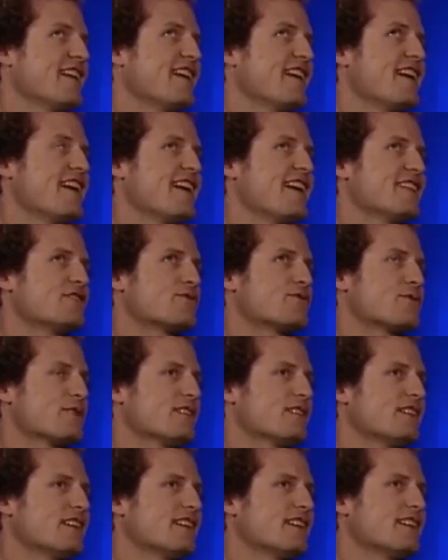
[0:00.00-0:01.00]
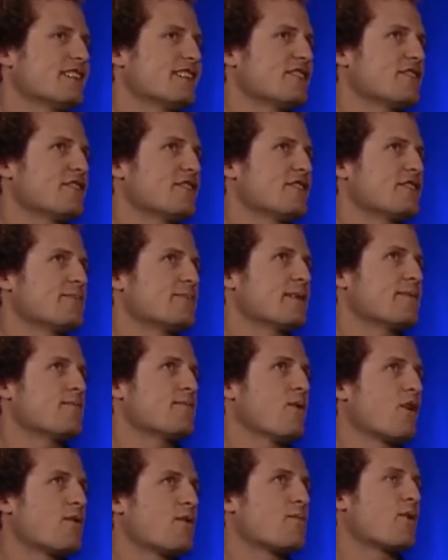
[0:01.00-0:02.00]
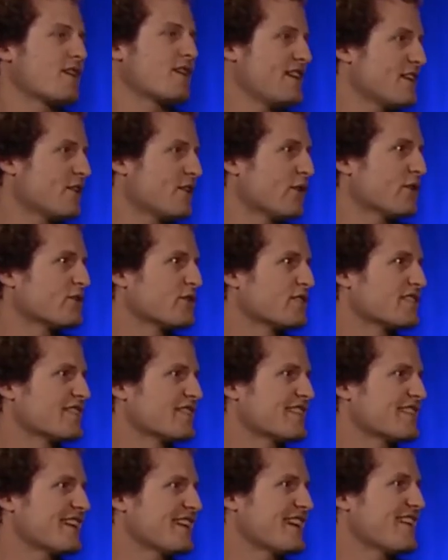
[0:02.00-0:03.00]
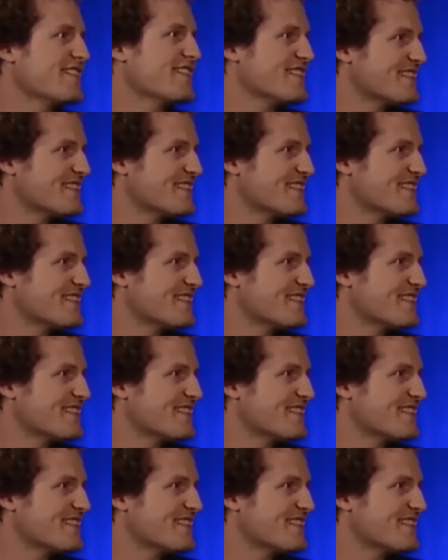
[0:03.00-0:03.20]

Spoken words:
it's really, there's been more and more eagles in this